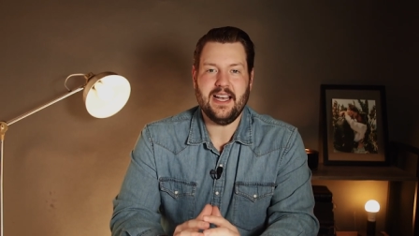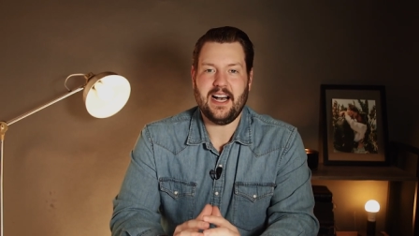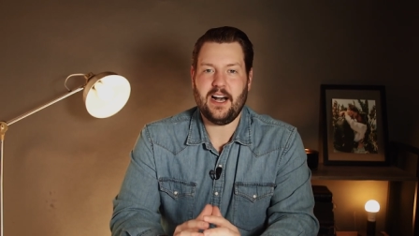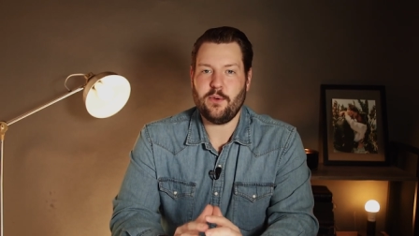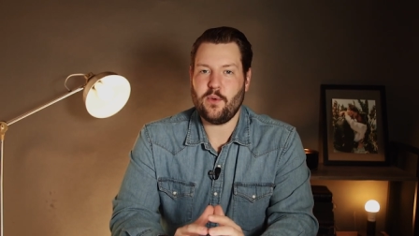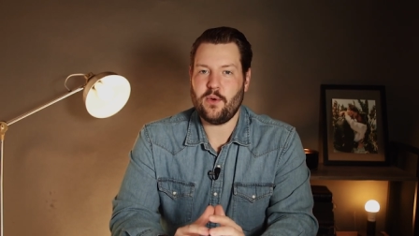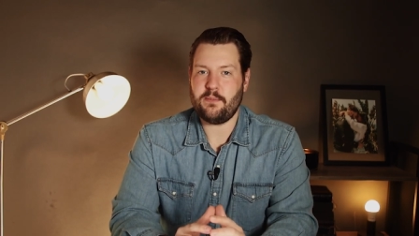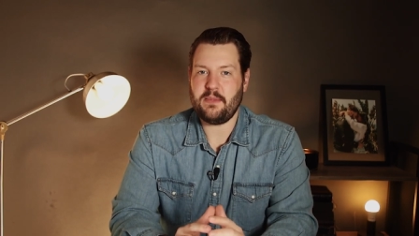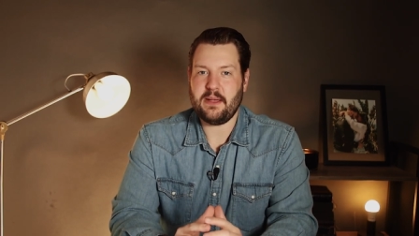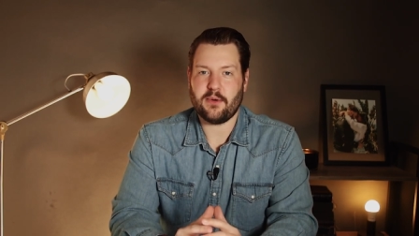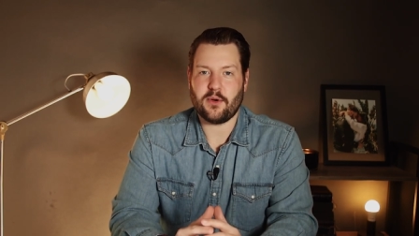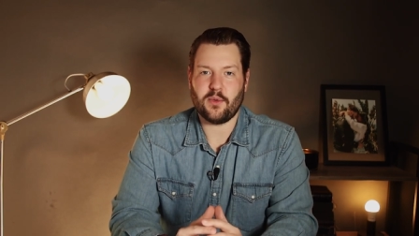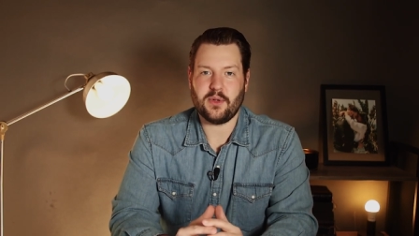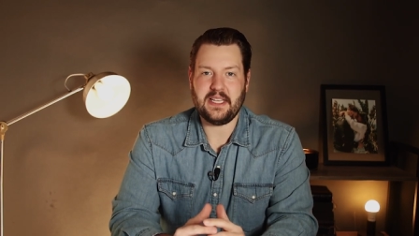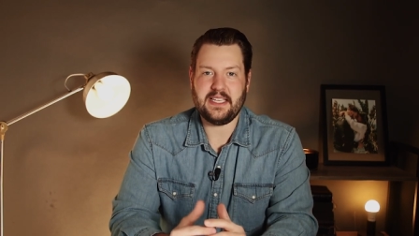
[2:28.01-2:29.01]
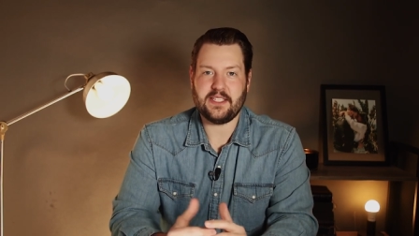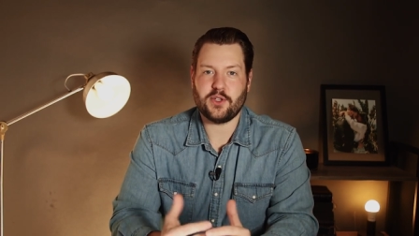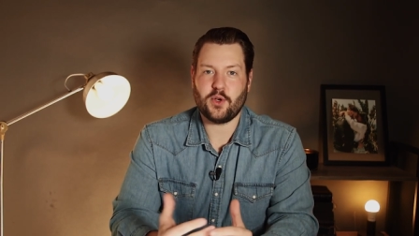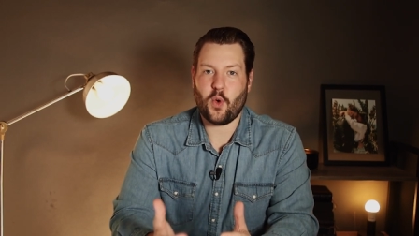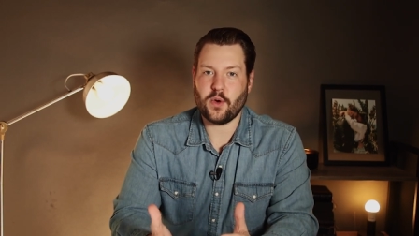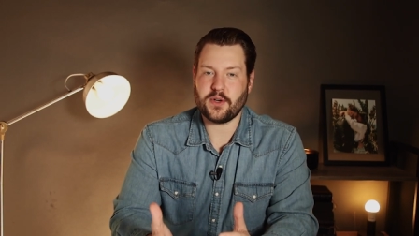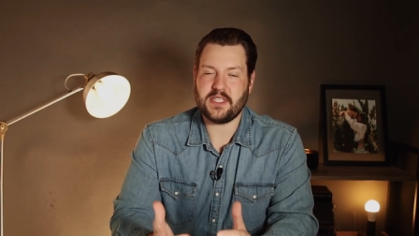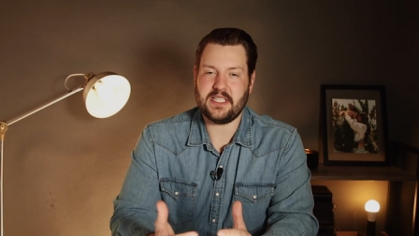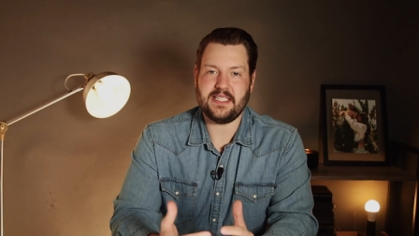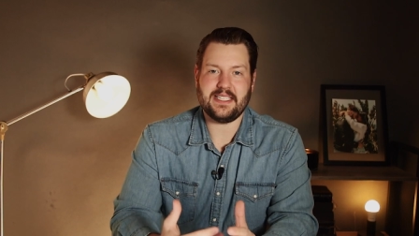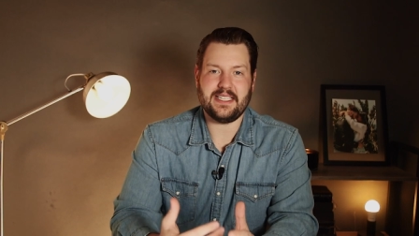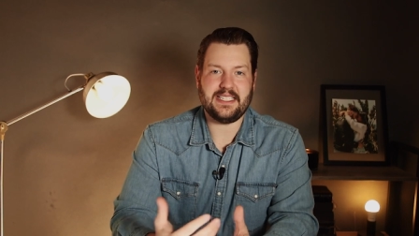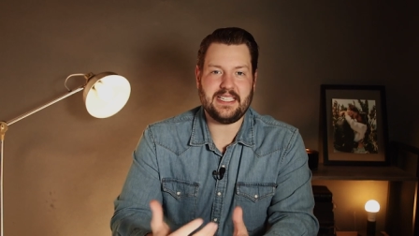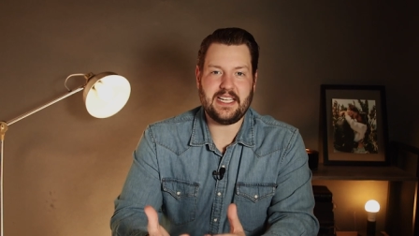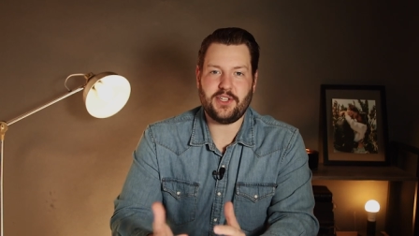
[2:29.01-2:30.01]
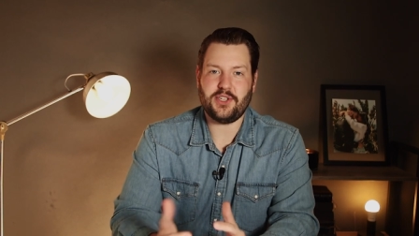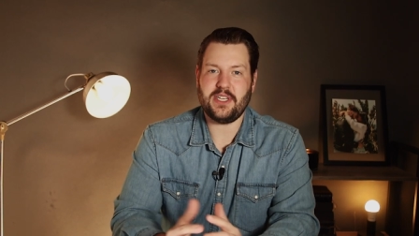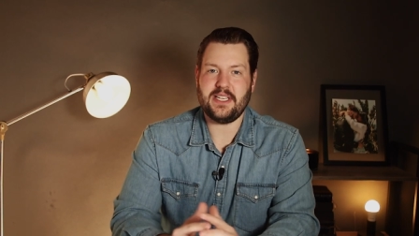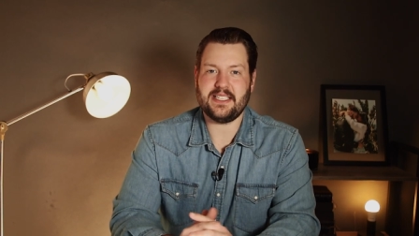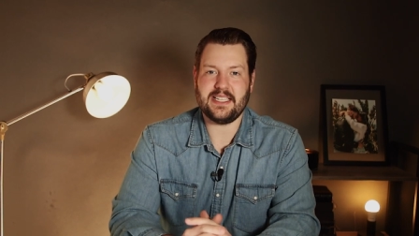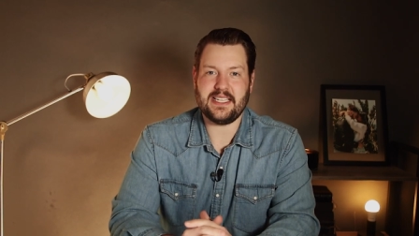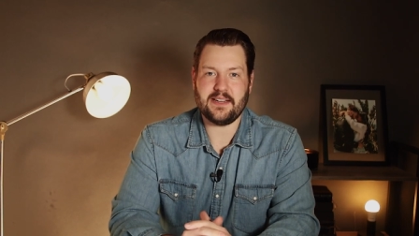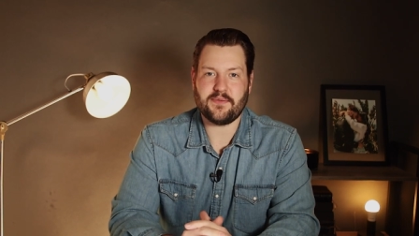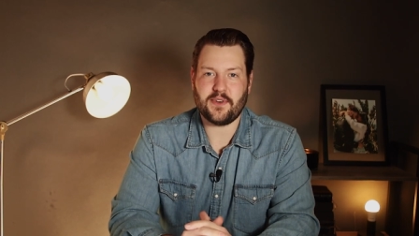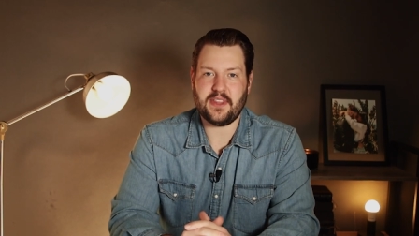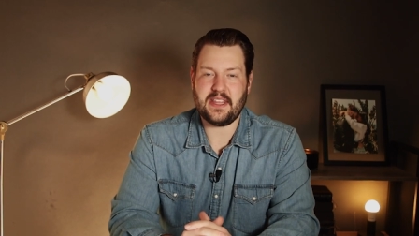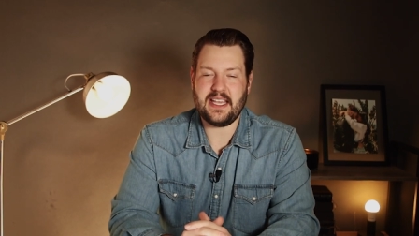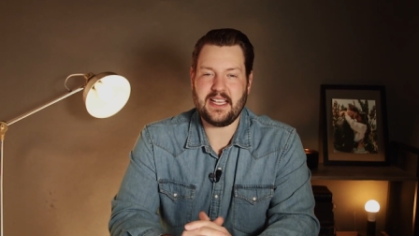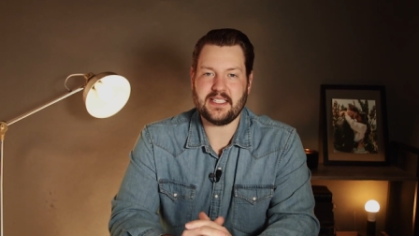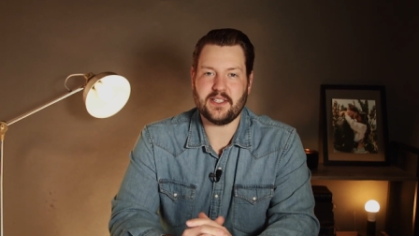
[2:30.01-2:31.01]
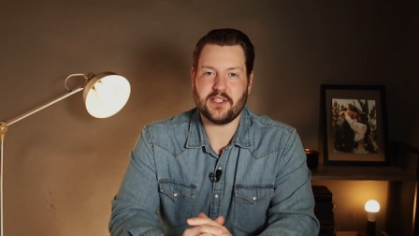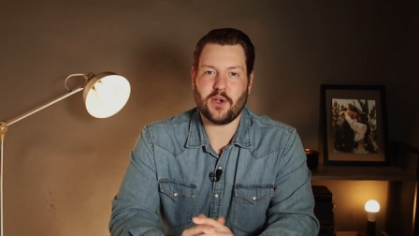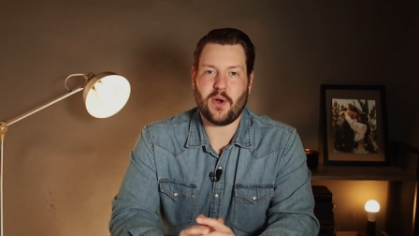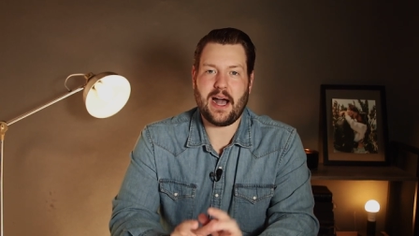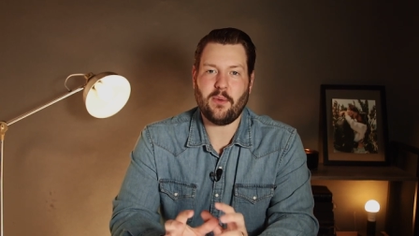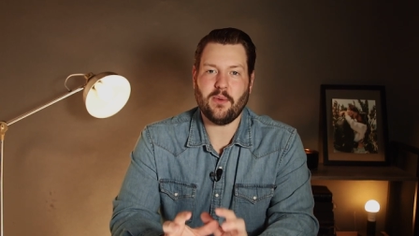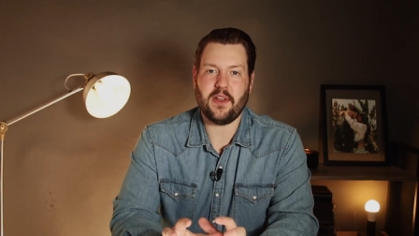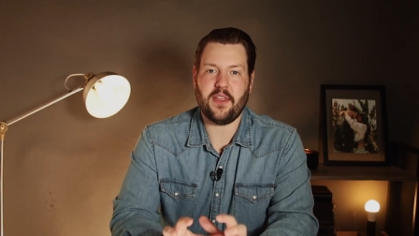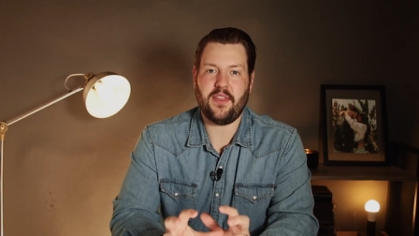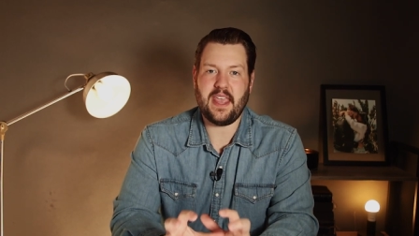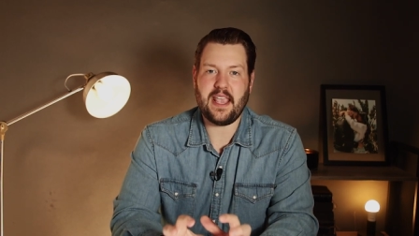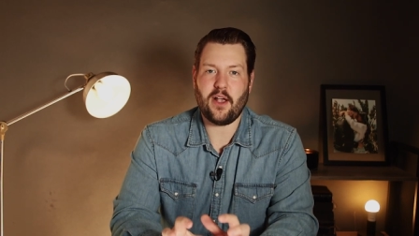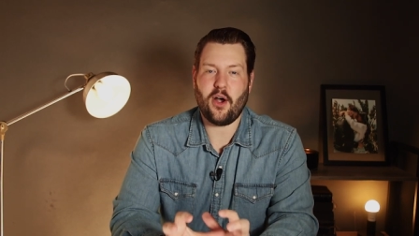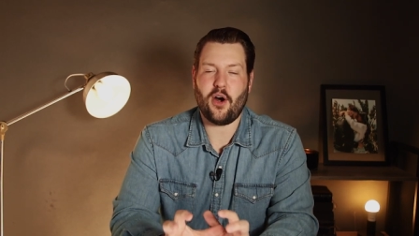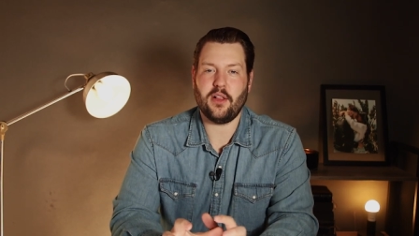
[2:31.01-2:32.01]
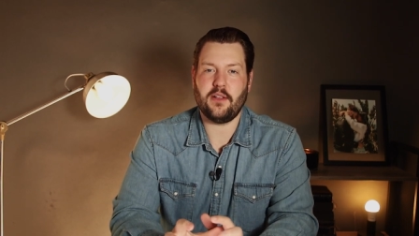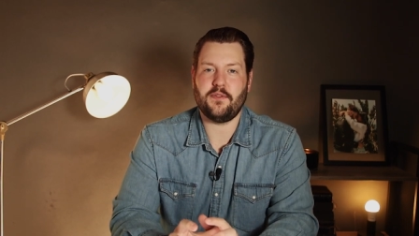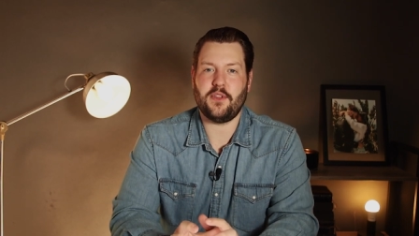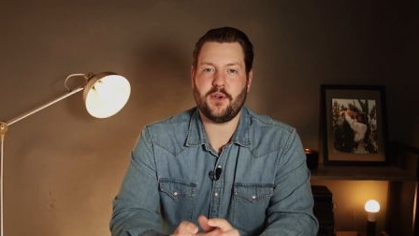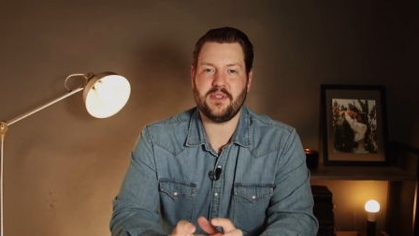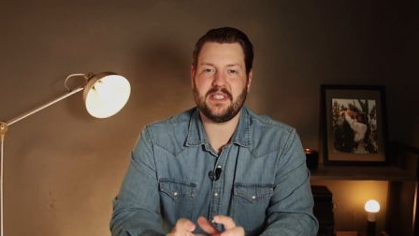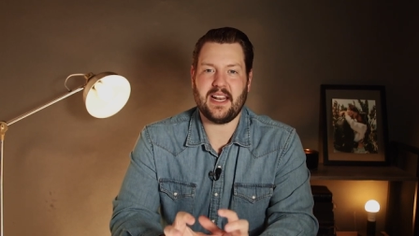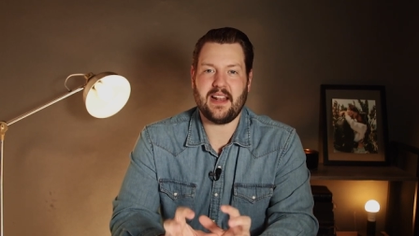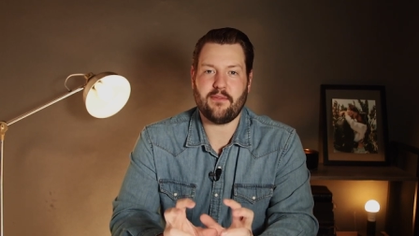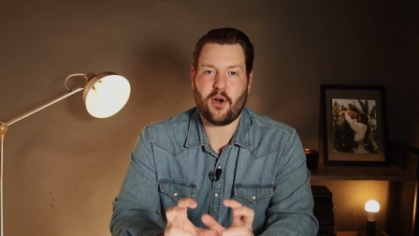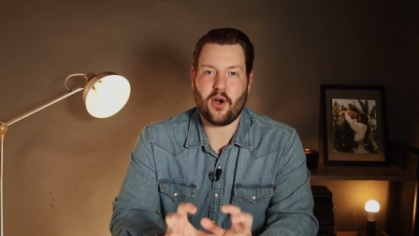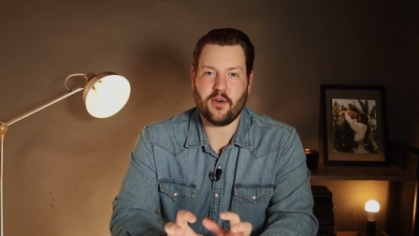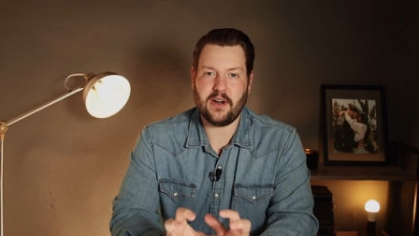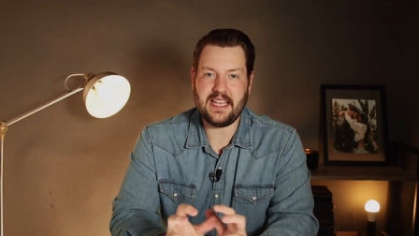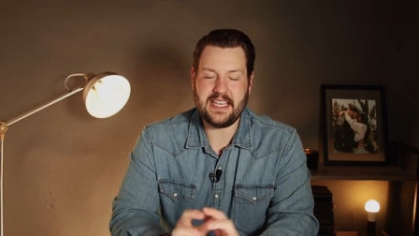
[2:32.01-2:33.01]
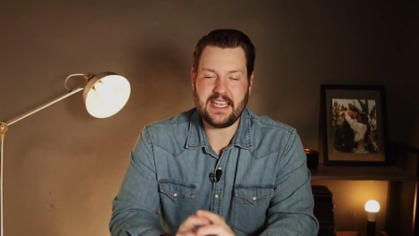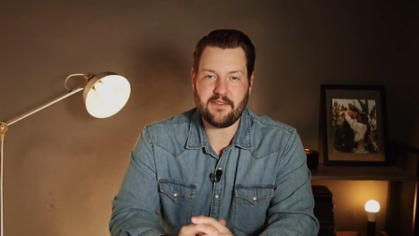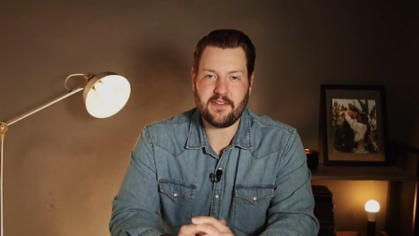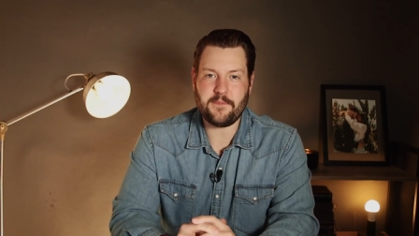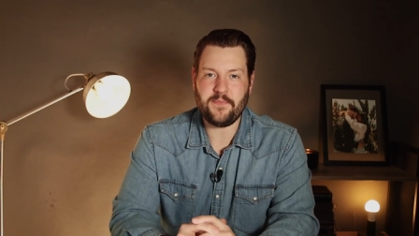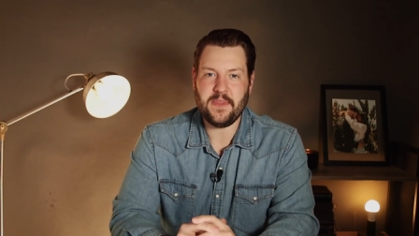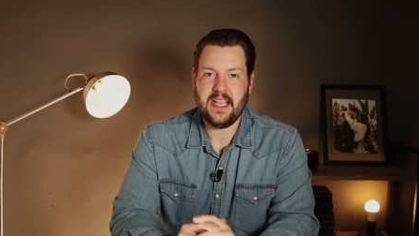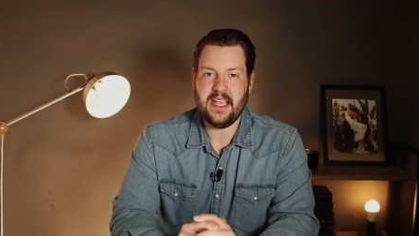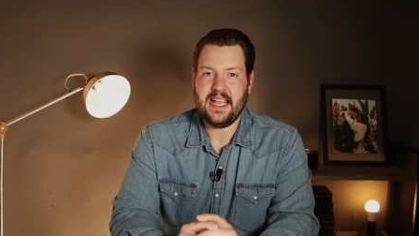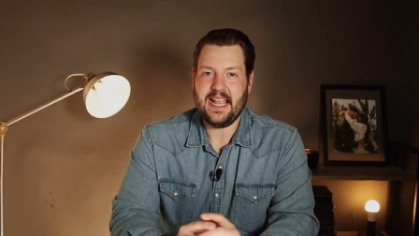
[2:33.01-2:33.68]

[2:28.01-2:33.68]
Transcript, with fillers: Uh, we wouldn't be able to release courses and teachings and different things. And so I want to thank all of those that have already given.